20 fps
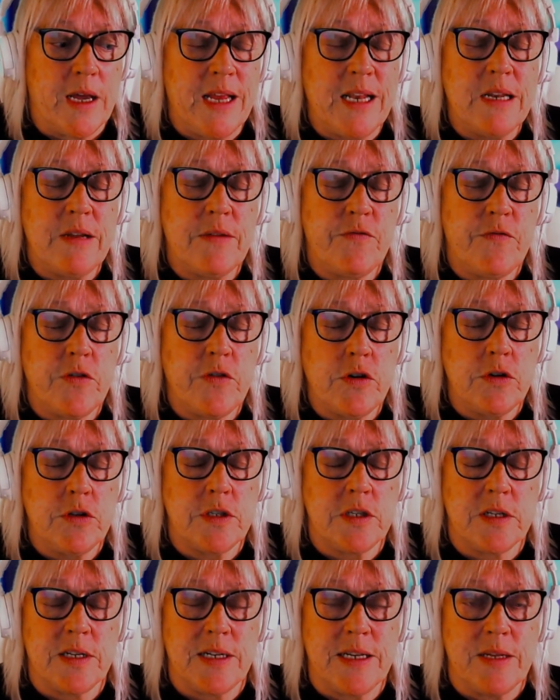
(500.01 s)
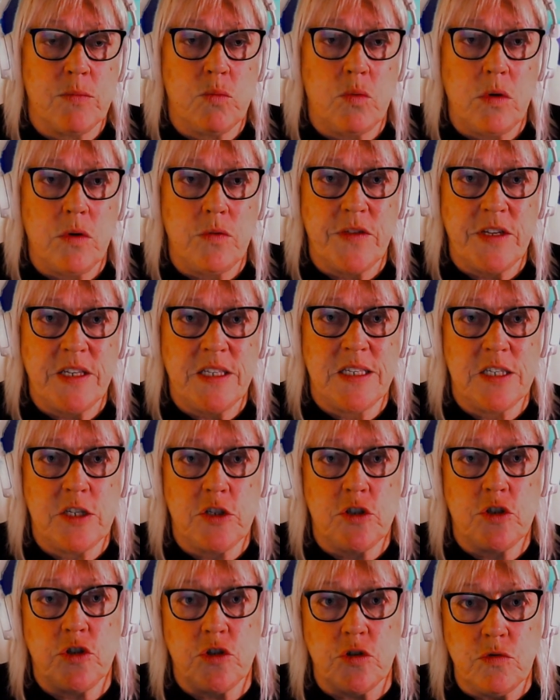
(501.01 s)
Inadvertently, what this has